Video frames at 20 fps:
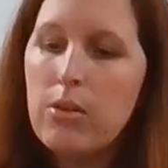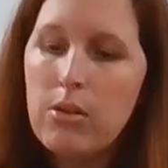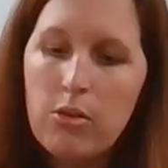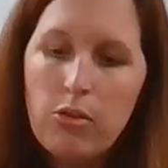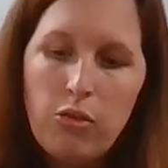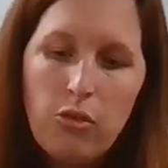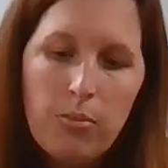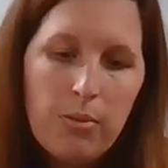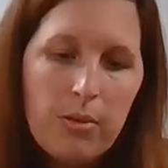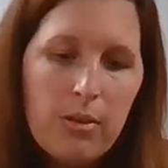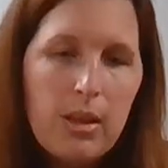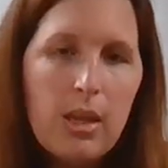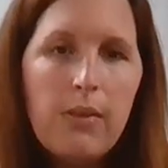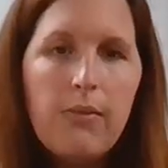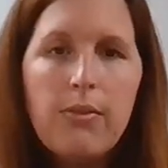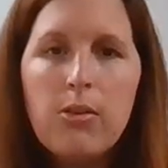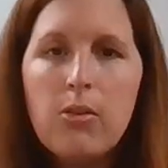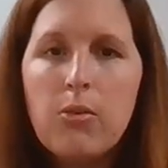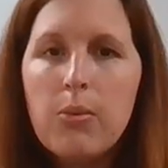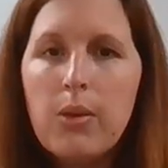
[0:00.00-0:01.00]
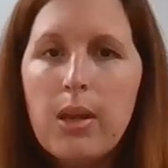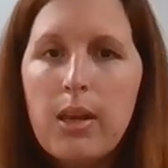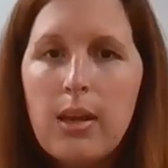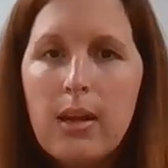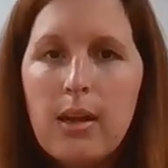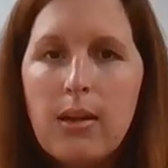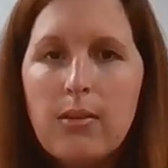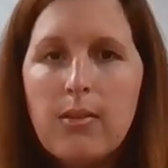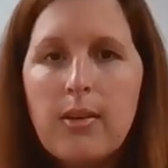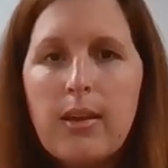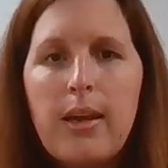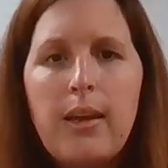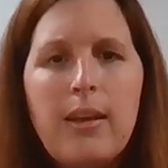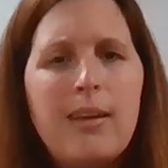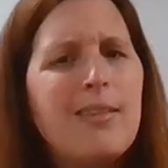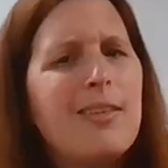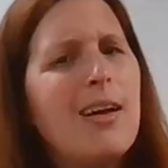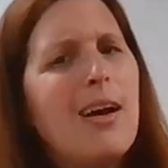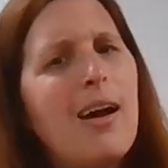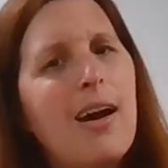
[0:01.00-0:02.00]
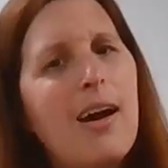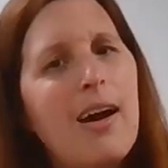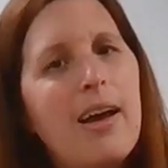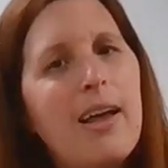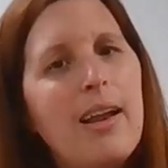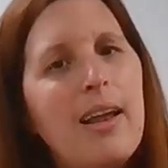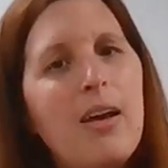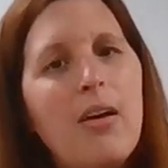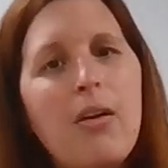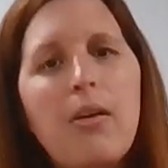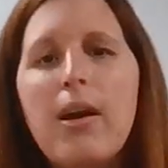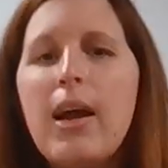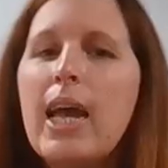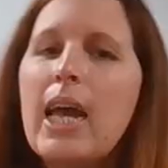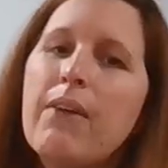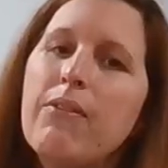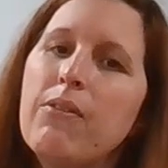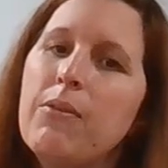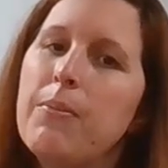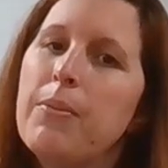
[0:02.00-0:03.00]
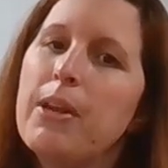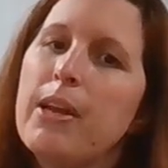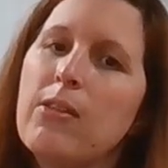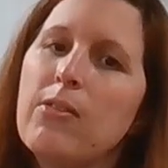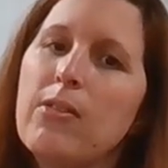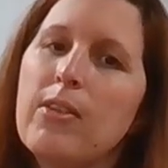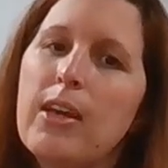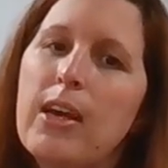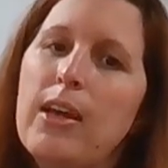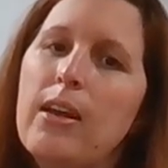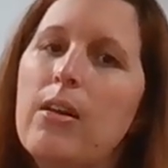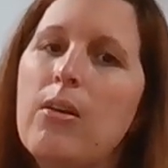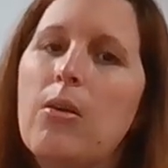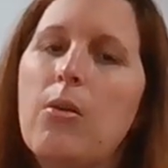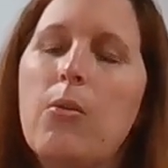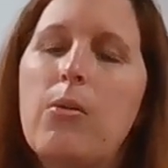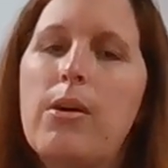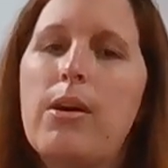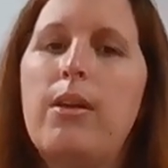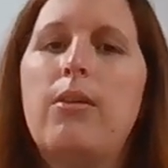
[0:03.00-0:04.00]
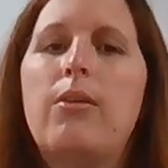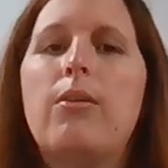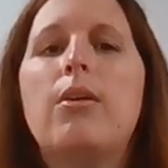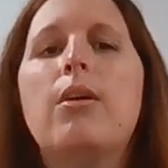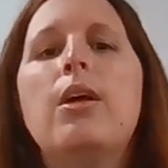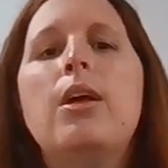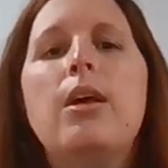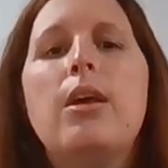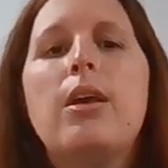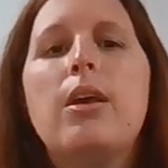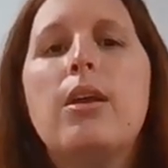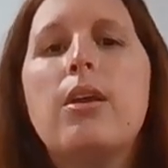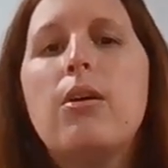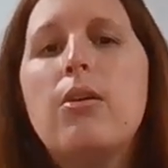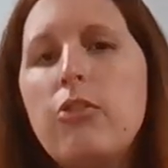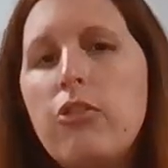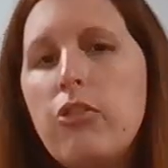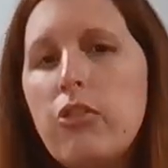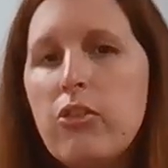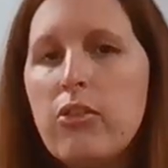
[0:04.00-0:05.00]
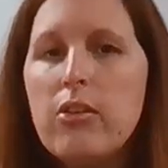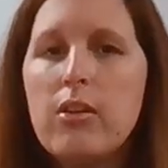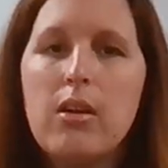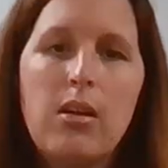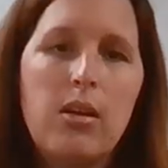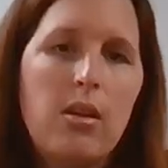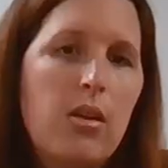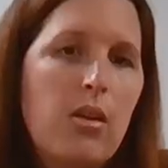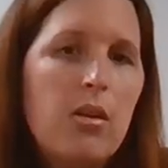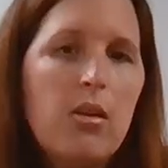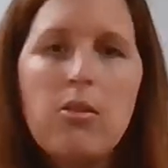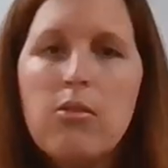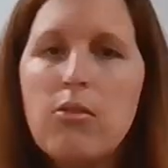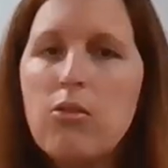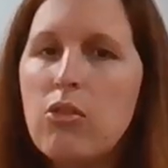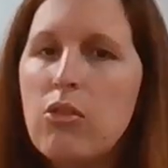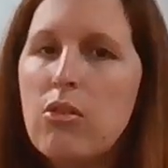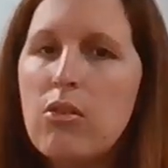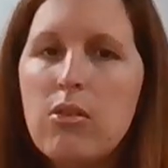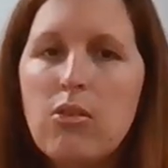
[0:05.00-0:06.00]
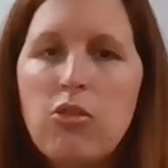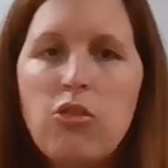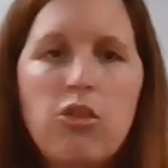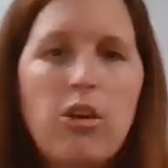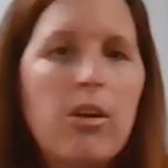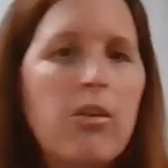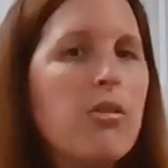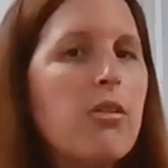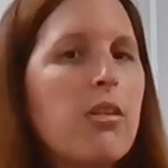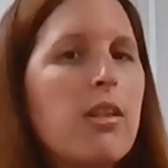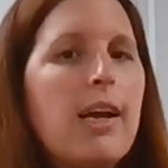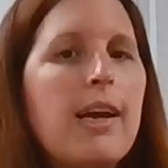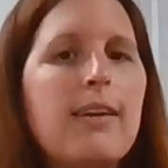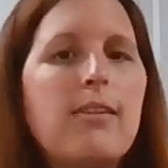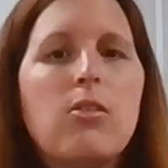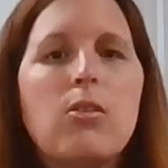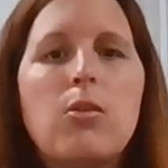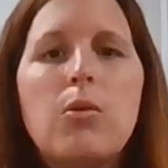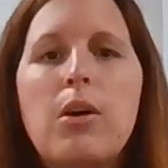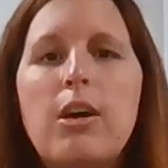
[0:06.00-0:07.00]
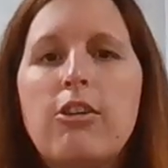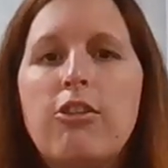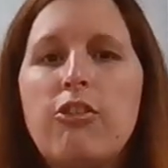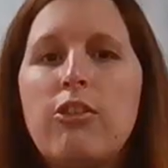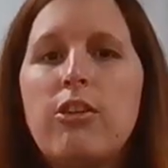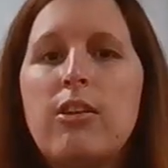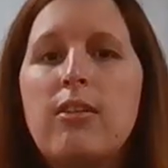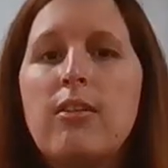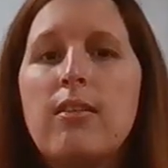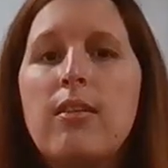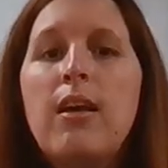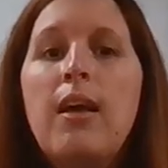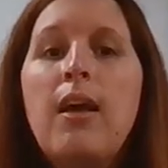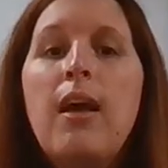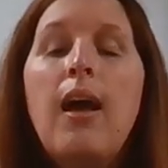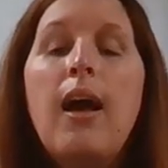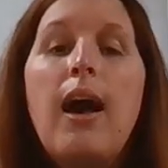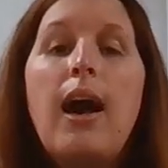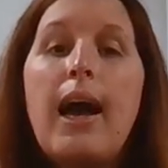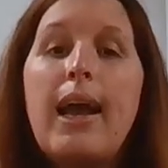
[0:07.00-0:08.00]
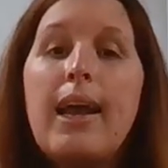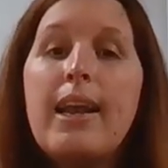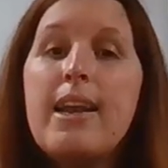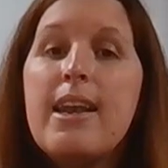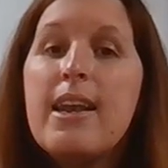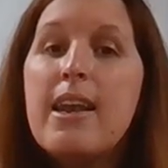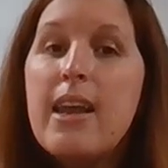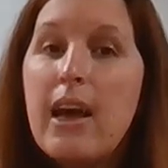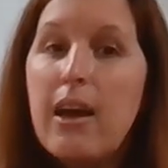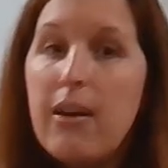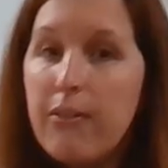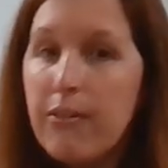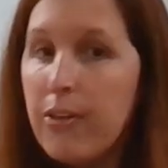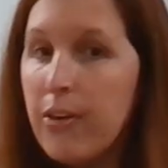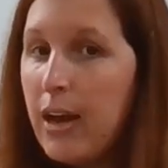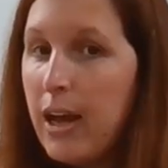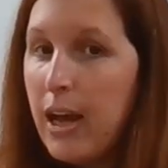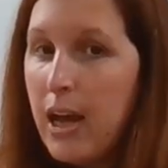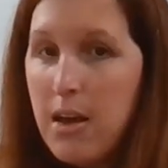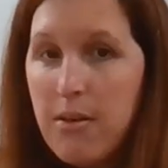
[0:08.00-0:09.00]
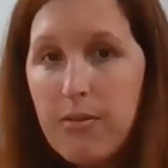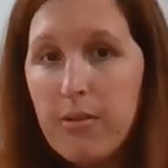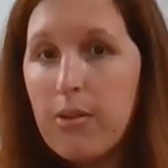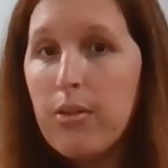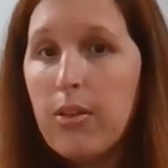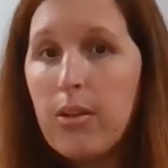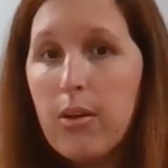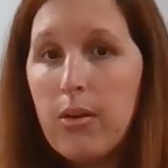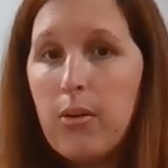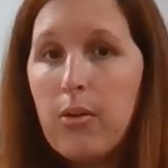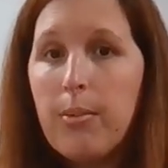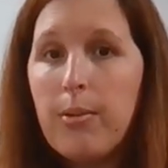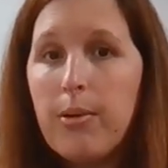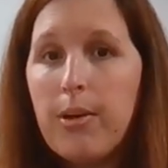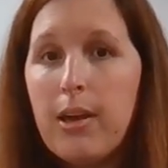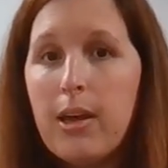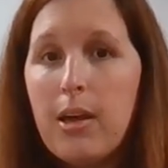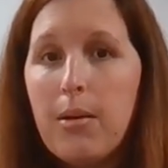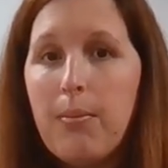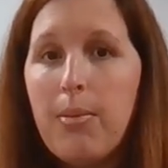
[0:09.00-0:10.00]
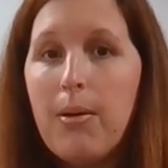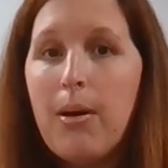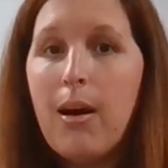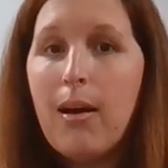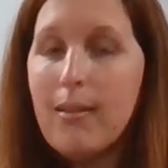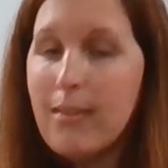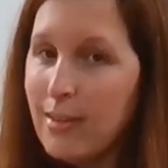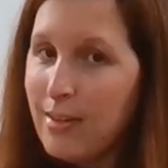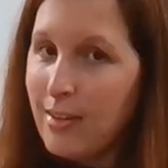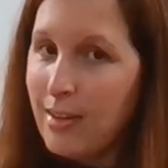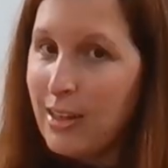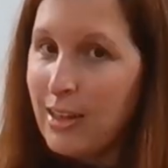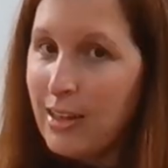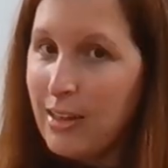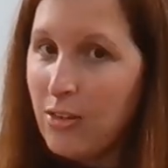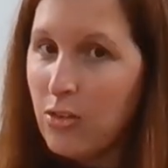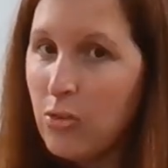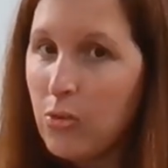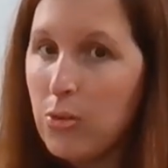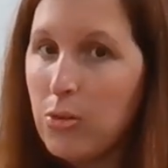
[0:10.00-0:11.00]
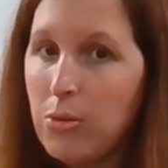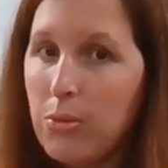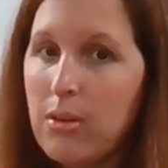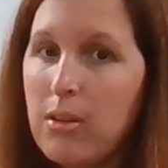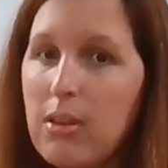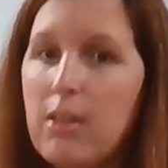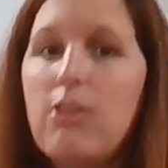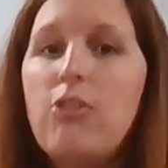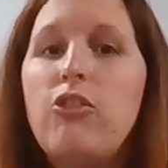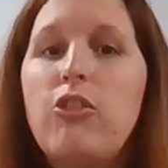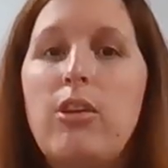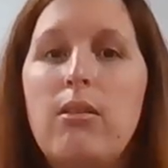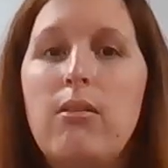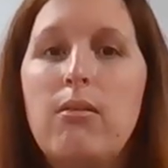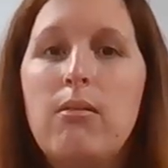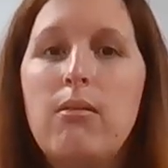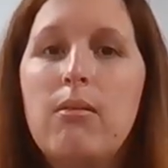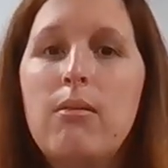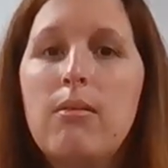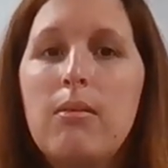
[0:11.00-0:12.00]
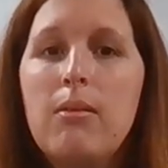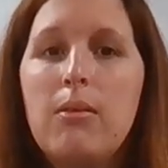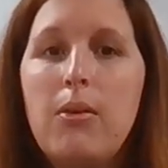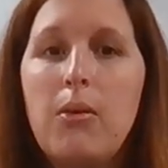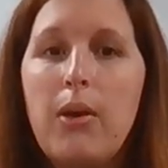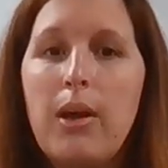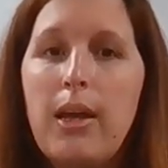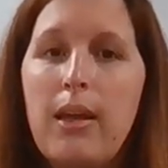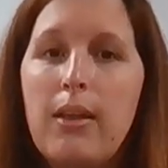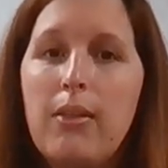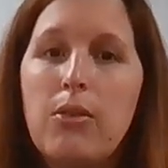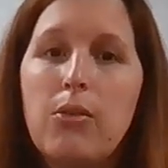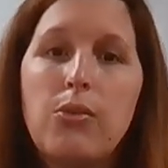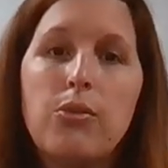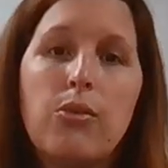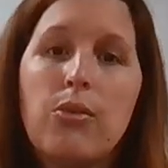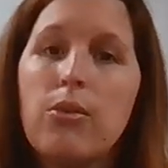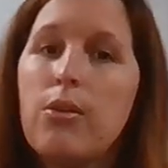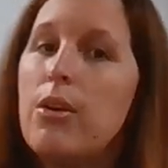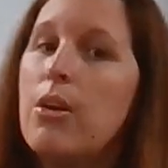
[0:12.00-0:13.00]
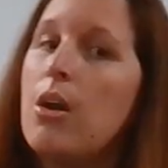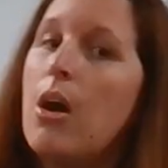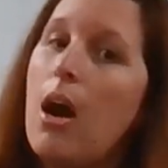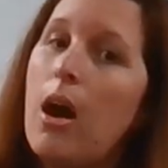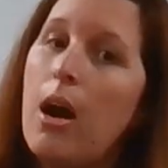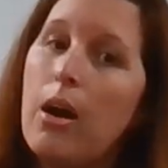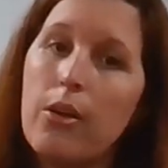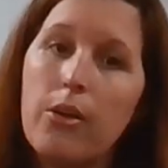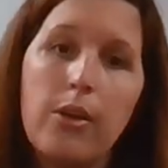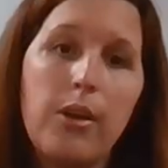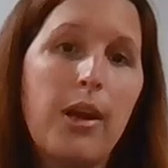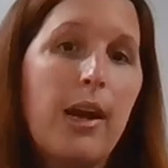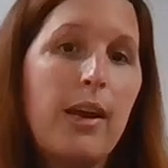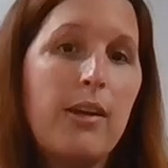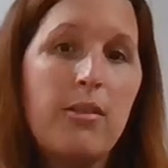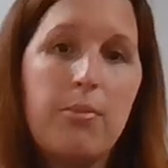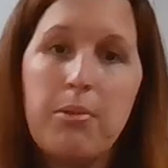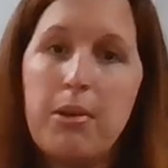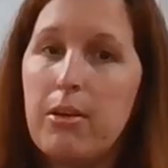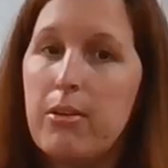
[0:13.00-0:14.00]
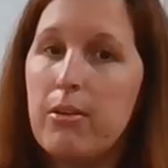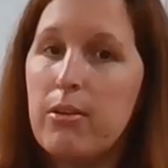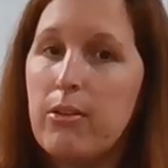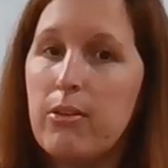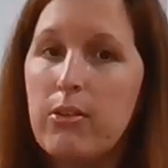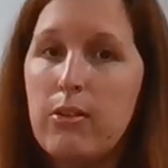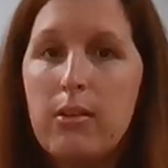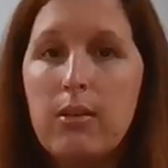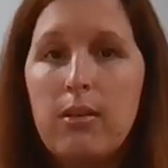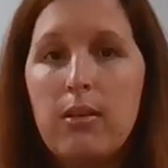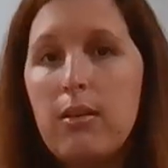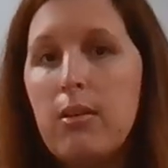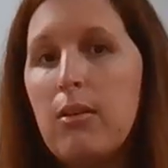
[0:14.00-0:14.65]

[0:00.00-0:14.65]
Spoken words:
Could you believe it's raining outside? Is it hot out? I haven't been outside in a while. It's just generalized questions. I never ever though bring up politics or religion. Okay, those are not good icebreakers.